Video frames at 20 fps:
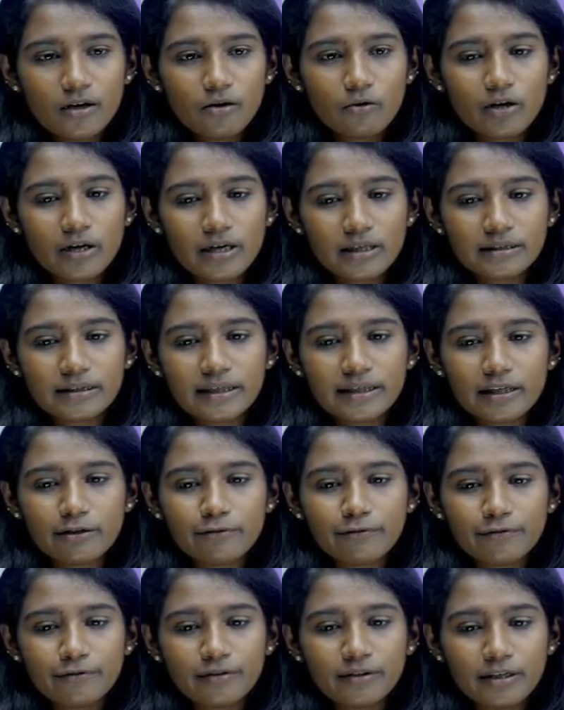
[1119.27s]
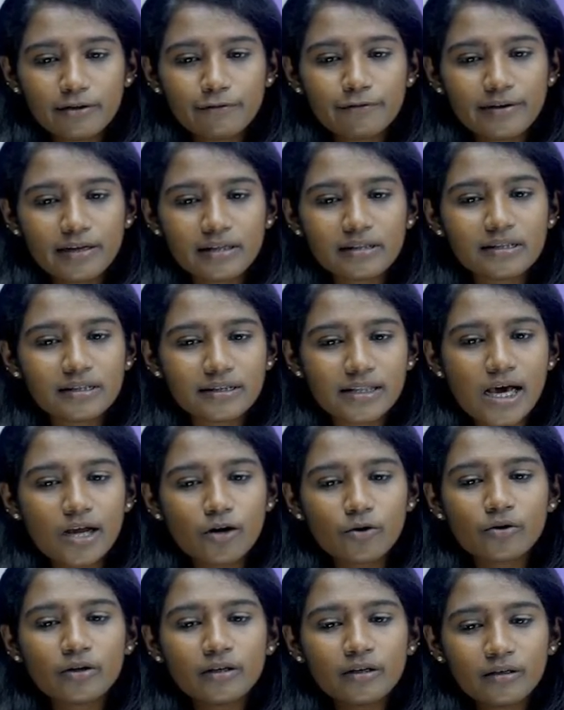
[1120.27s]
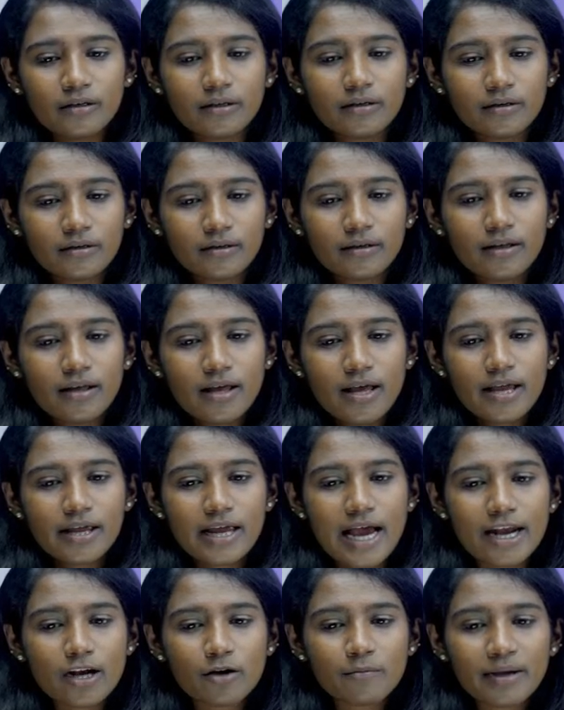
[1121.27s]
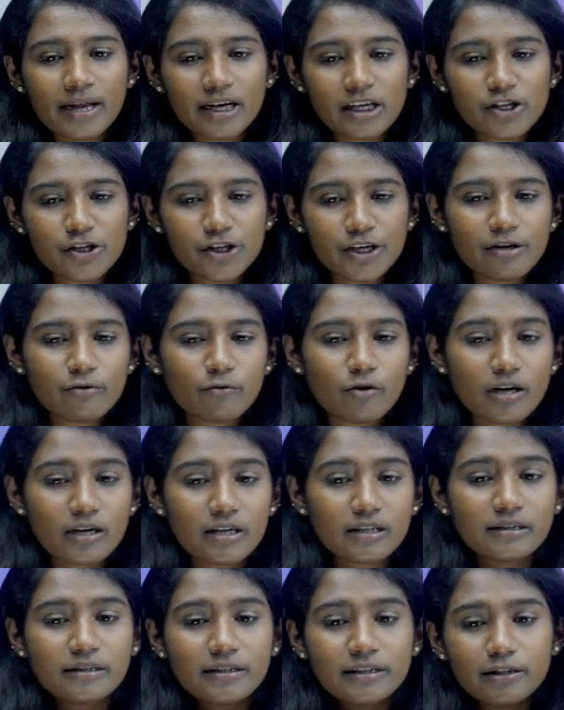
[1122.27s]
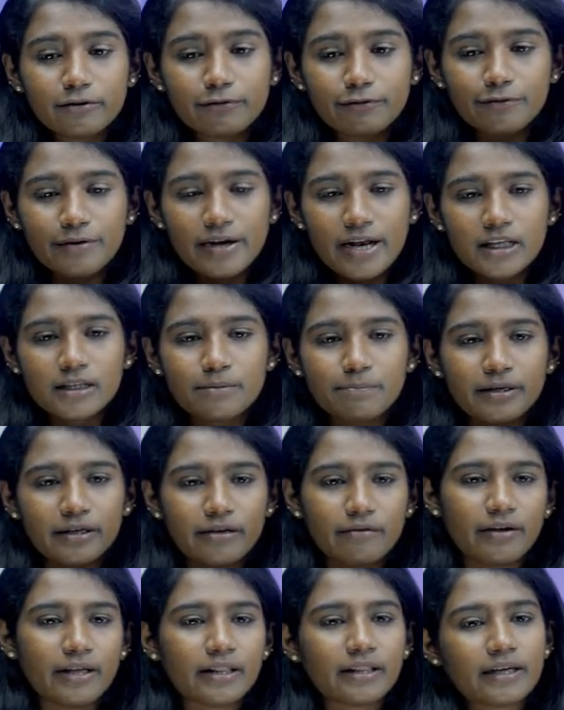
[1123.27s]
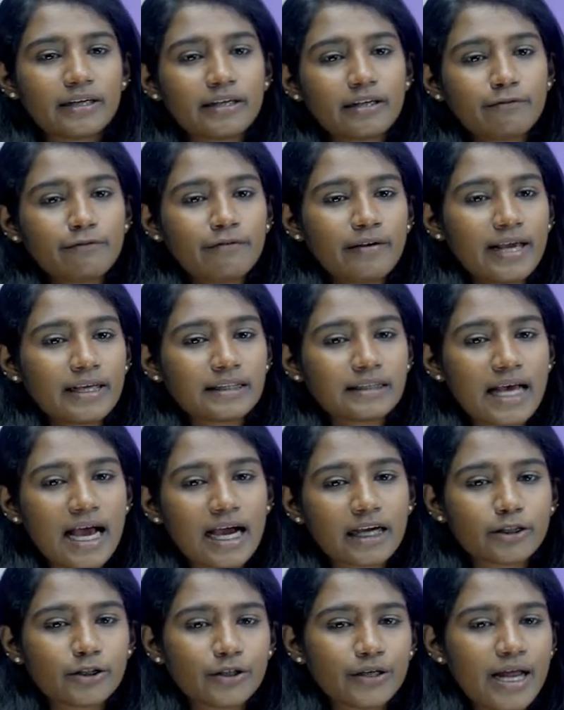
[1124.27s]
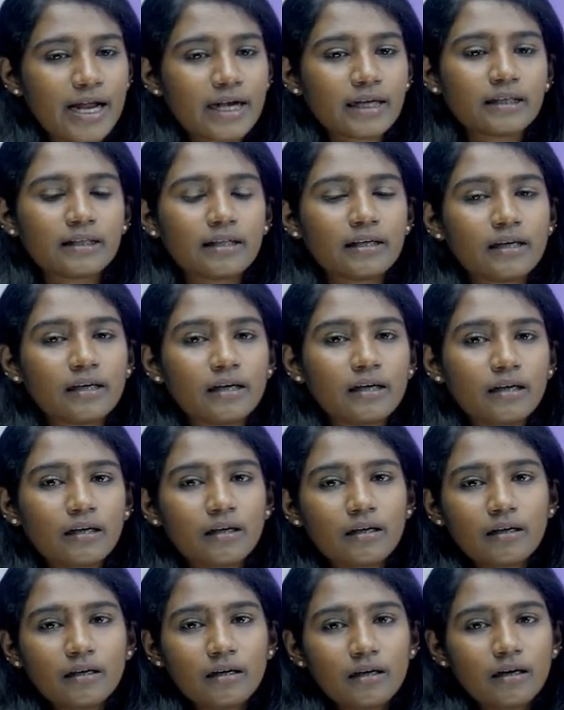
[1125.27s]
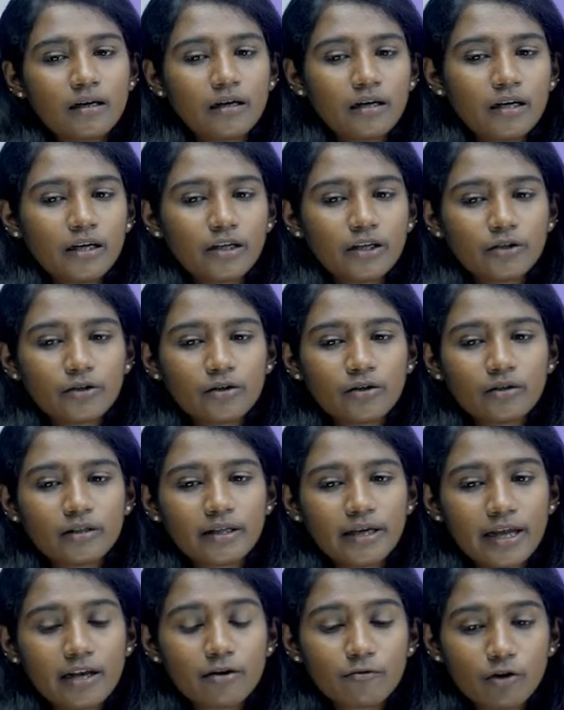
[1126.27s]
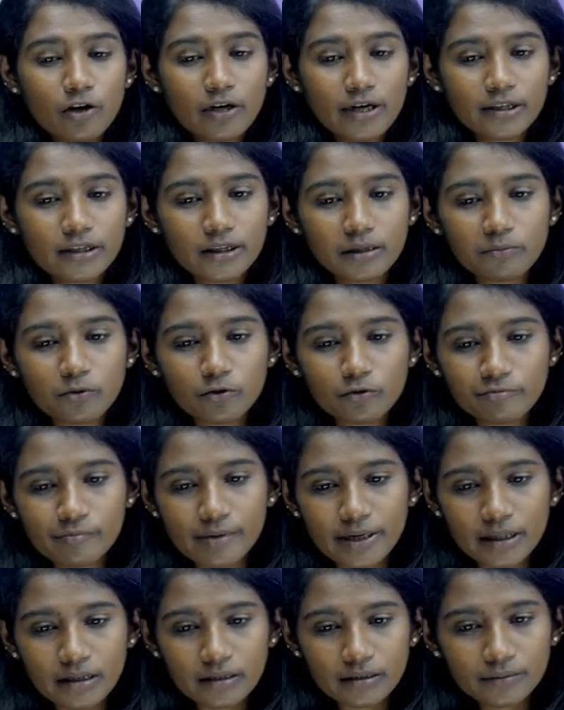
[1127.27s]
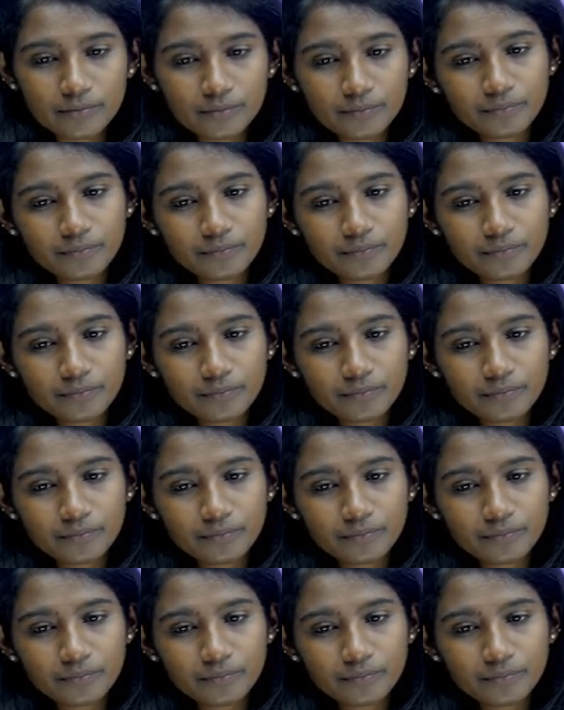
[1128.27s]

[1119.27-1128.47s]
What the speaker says: What is the difference, Tarun? Can you mention what is the difference between that reflex action and the, the involuntary movement?